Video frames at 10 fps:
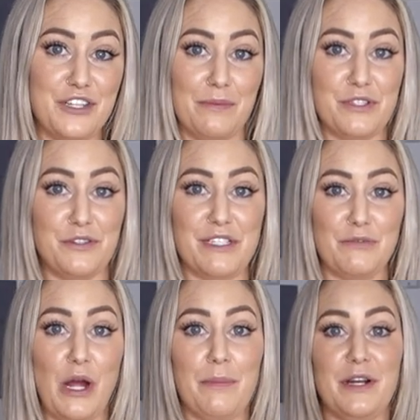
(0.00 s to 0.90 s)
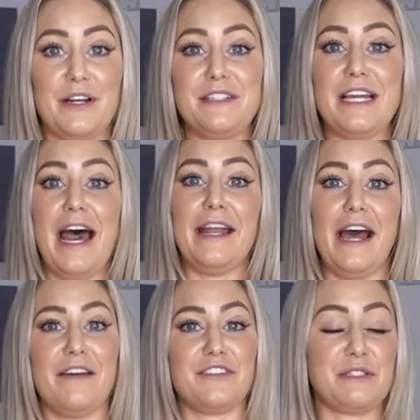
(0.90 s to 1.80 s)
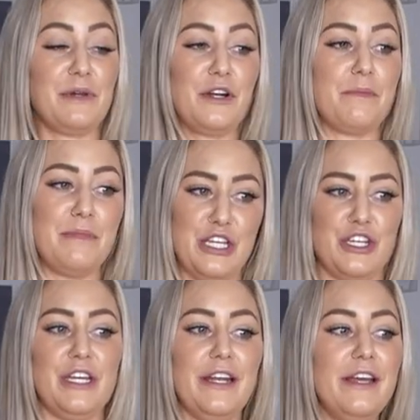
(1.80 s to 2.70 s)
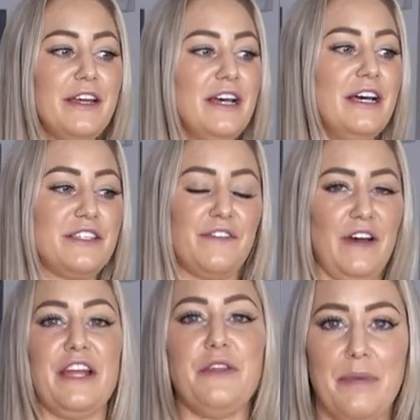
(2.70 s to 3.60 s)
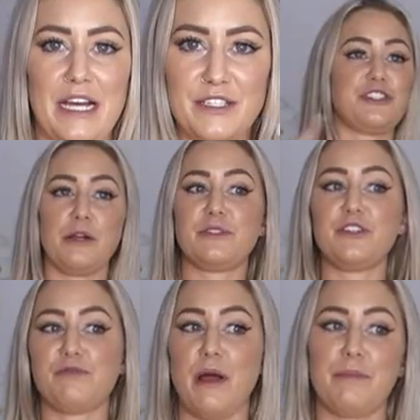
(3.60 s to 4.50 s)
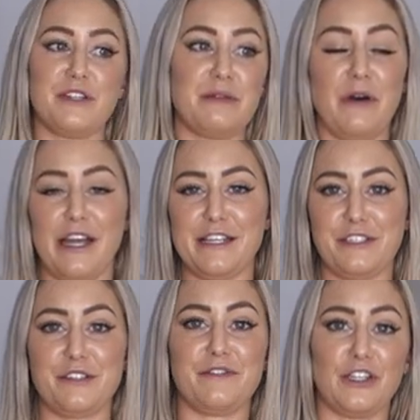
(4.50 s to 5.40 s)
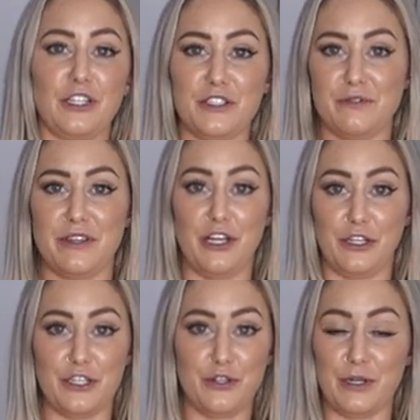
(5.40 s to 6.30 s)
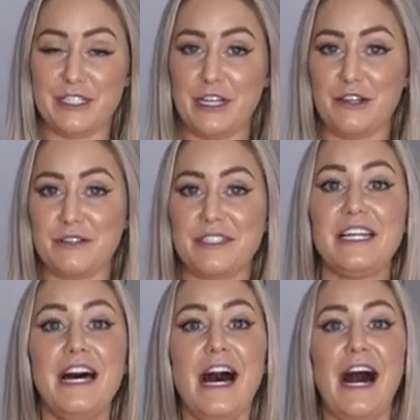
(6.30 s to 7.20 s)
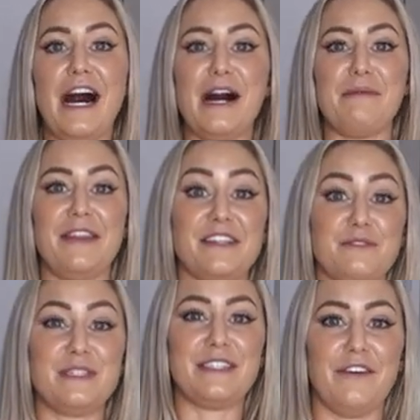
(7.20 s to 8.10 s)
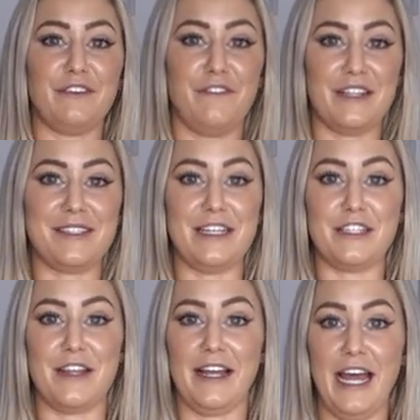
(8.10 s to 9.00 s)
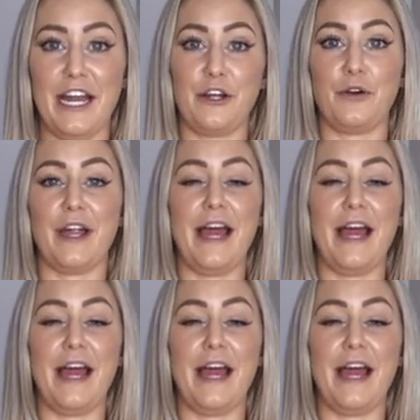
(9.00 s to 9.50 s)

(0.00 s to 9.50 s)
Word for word: jumpsuits and rompers, and I've just been on a mission to find the best jumpsuits, rompers, and bodysuits for girls with longer torsos. Um, and this one definitely fits into that category.